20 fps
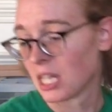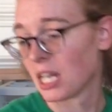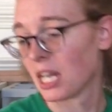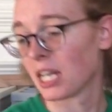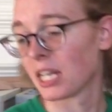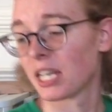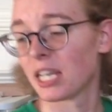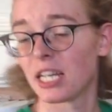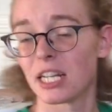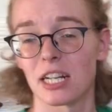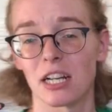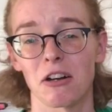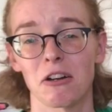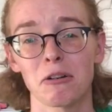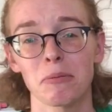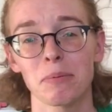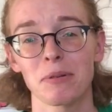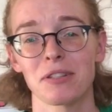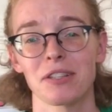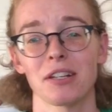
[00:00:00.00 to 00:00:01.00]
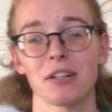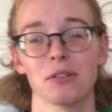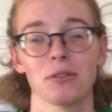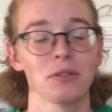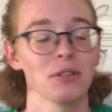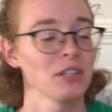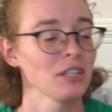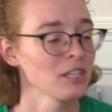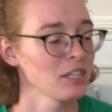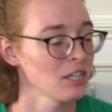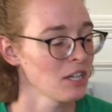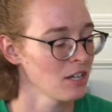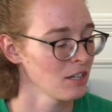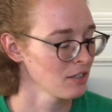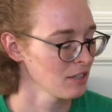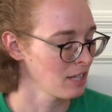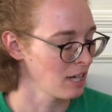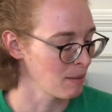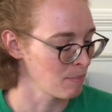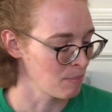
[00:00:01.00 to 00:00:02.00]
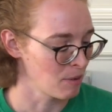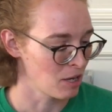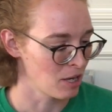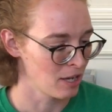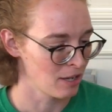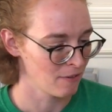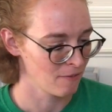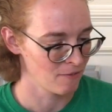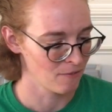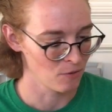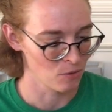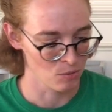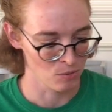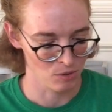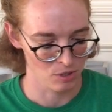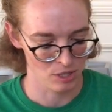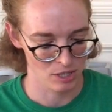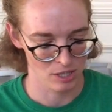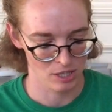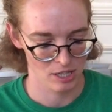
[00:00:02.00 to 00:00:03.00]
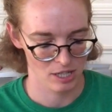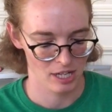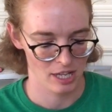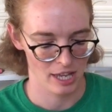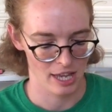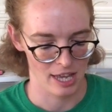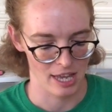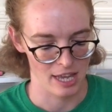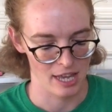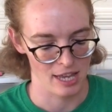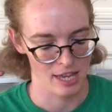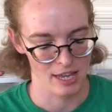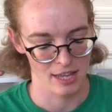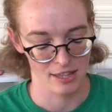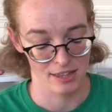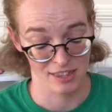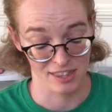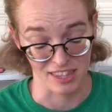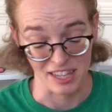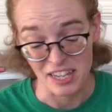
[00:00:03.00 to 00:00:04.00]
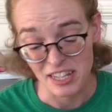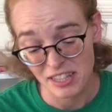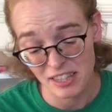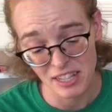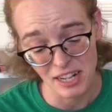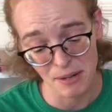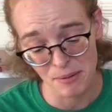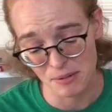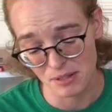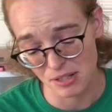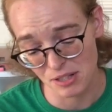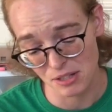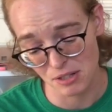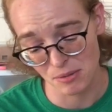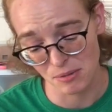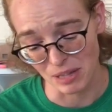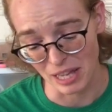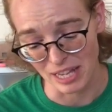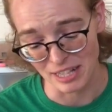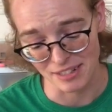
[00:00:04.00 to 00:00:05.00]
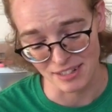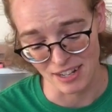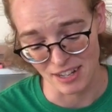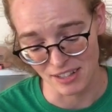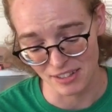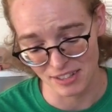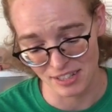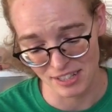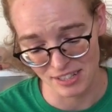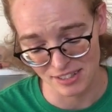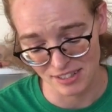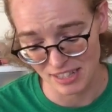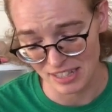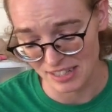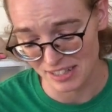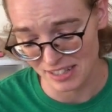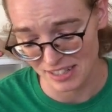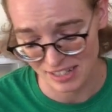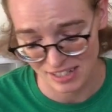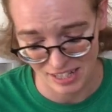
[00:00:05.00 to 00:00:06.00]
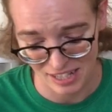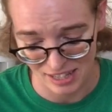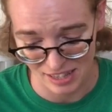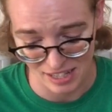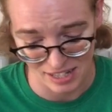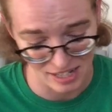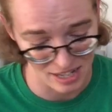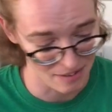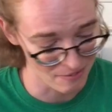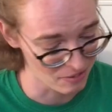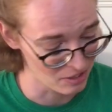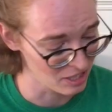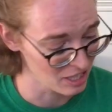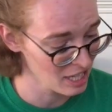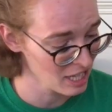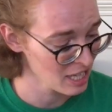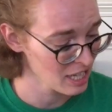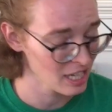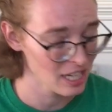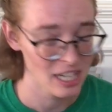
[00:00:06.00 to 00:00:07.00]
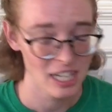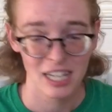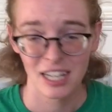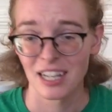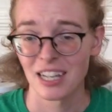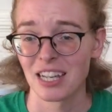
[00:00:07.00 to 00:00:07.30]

again, 100% acrylic yarn that I bought for a thing that I was going to do last holiday season and then never did.